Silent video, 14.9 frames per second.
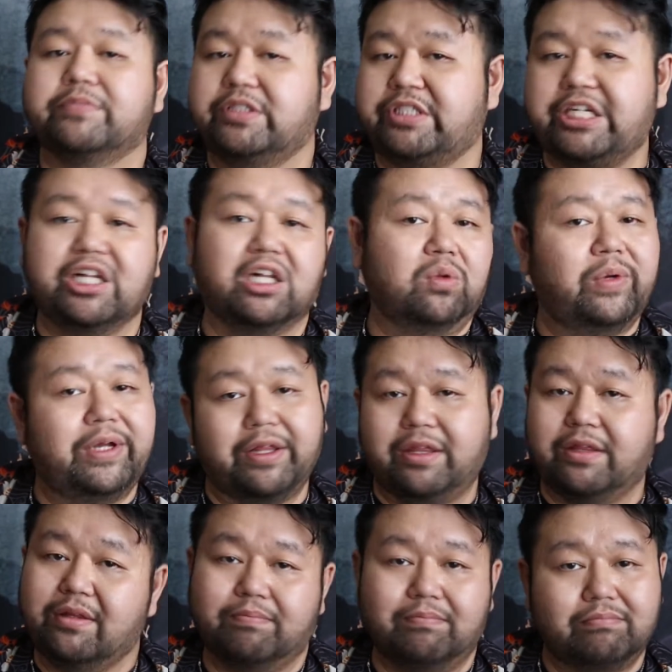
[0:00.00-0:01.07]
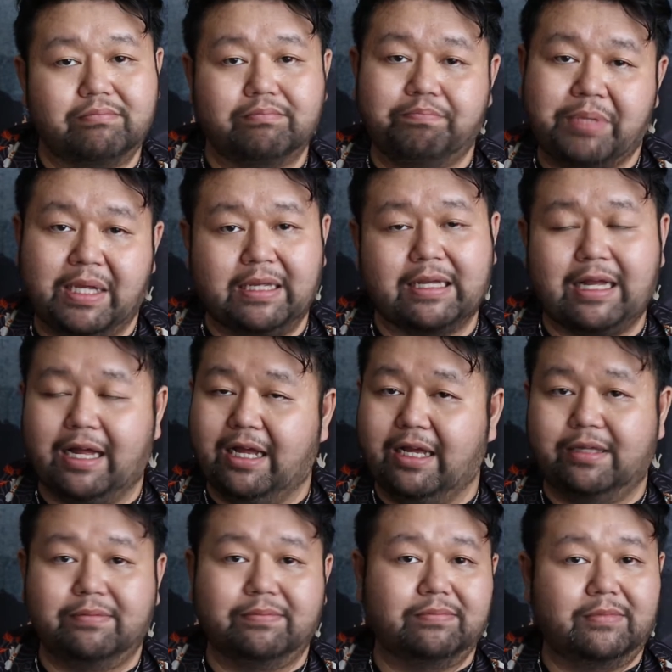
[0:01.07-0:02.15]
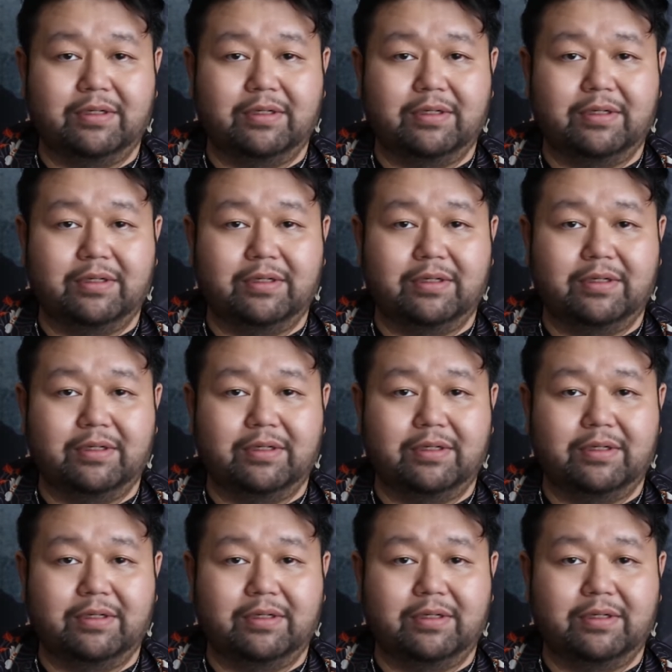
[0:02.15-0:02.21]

deal with pink eye.